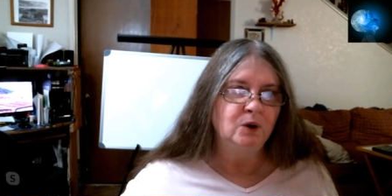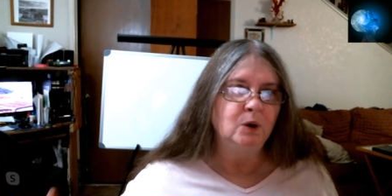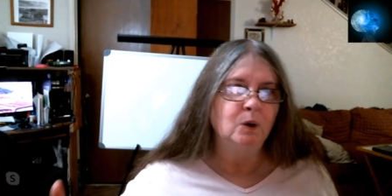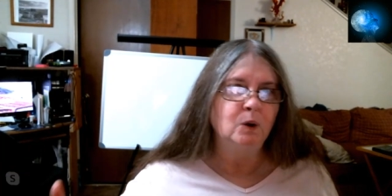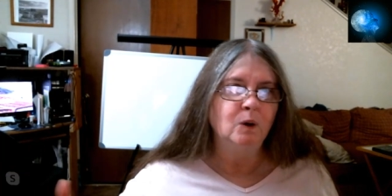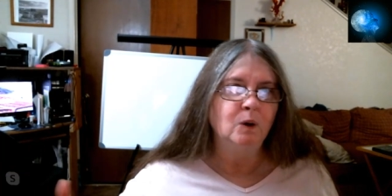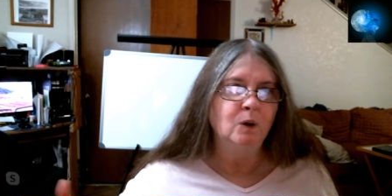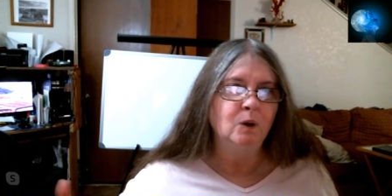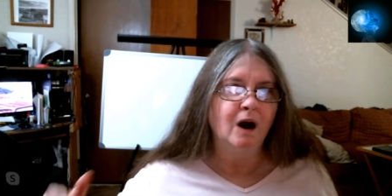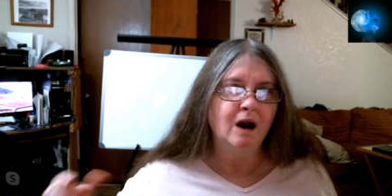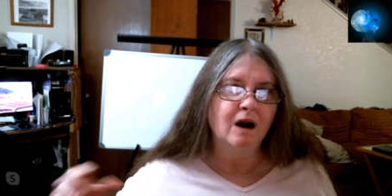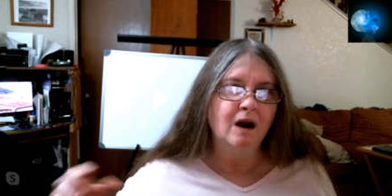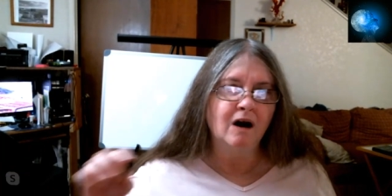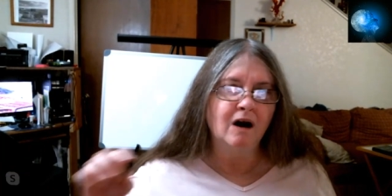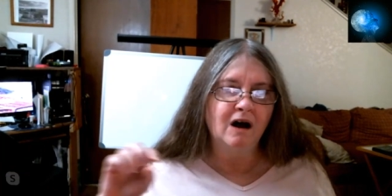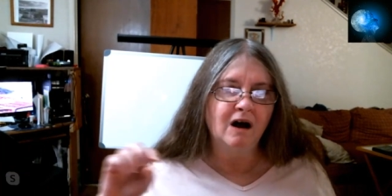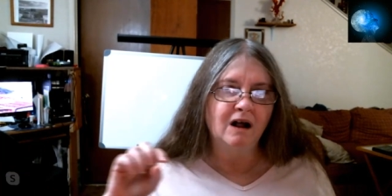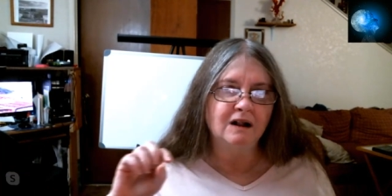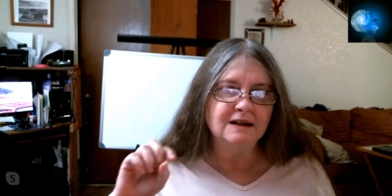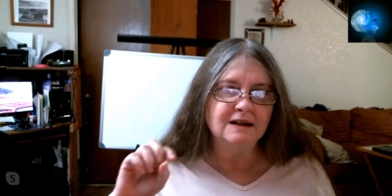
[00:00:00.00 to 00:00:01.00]
who are
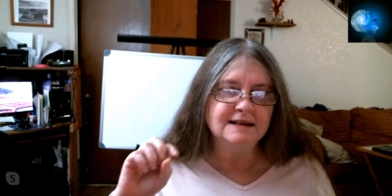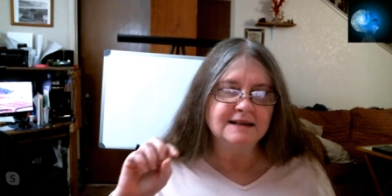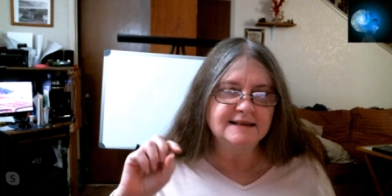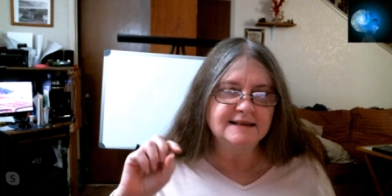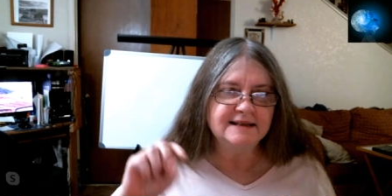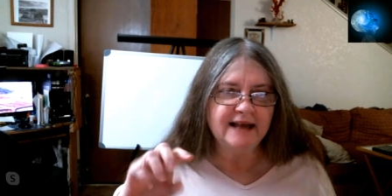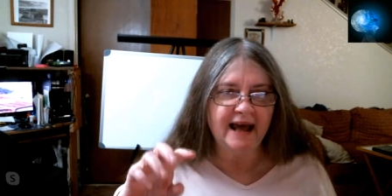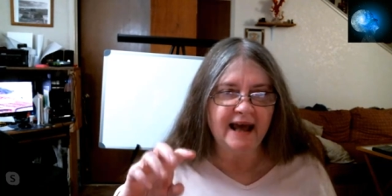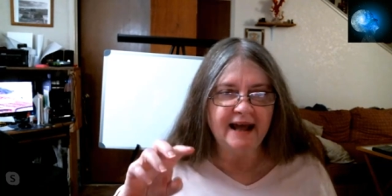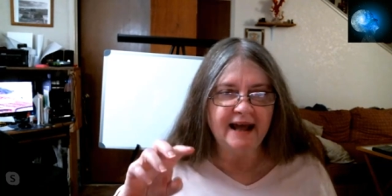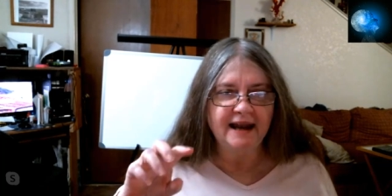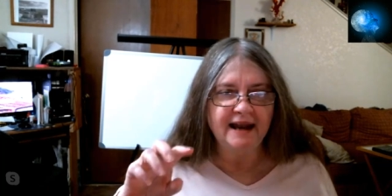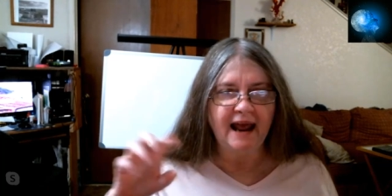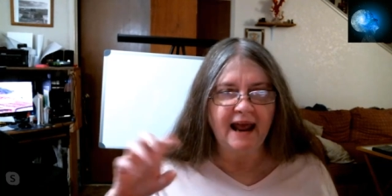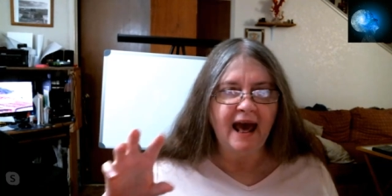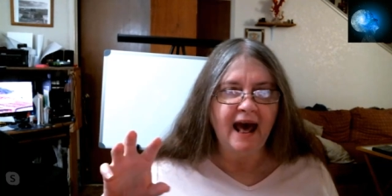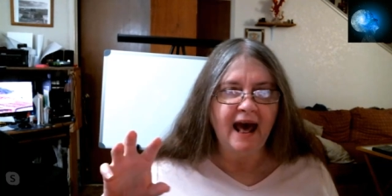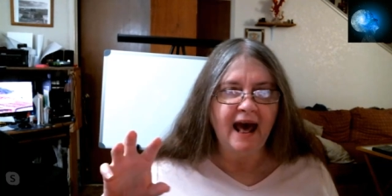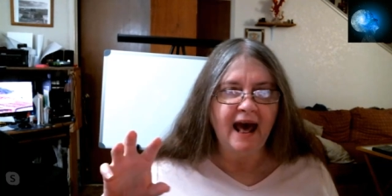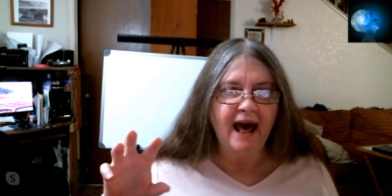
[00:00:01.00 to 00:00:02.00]
all set
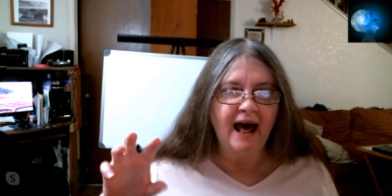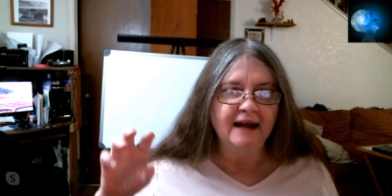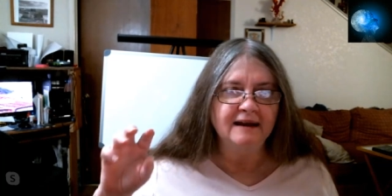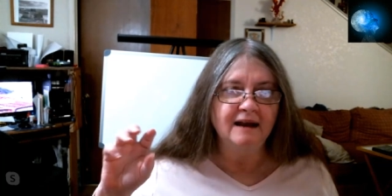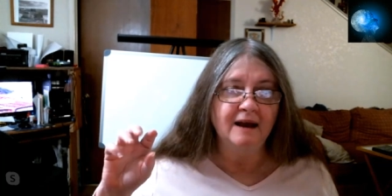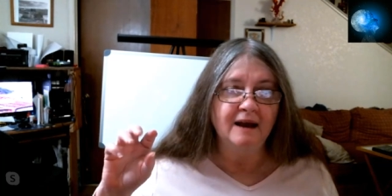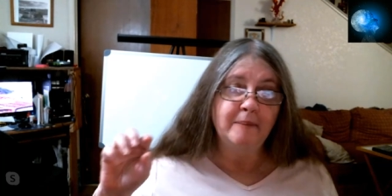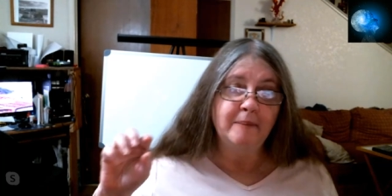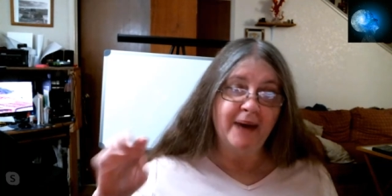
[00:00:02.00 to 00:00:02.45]
at